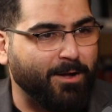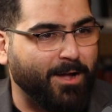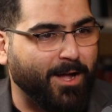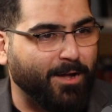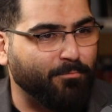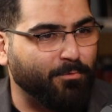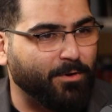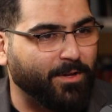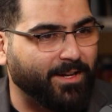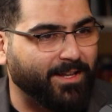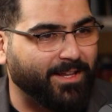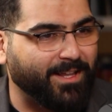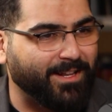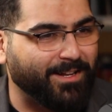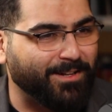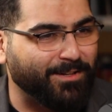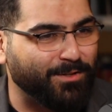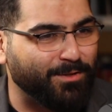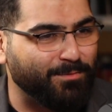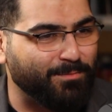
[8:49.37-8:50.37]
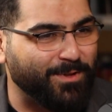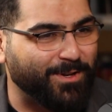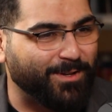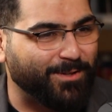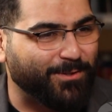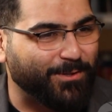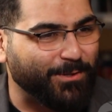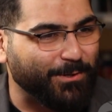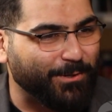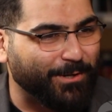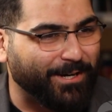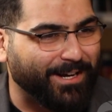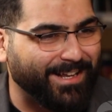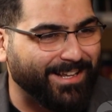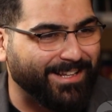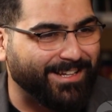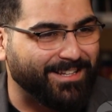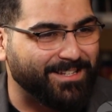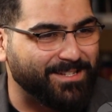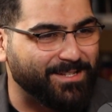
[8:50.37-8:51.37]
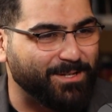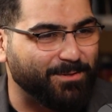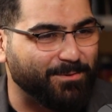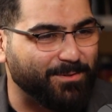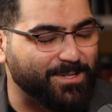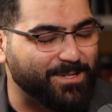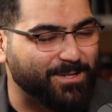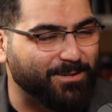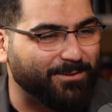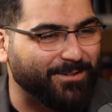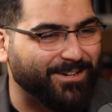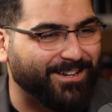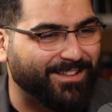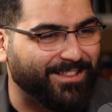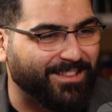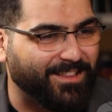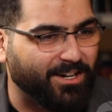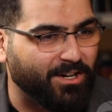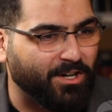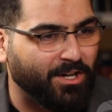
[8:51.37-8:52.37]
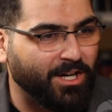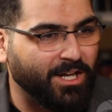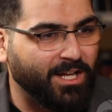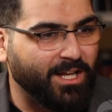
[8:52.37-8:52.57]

I want to get a little bit into your head and see what's going on there.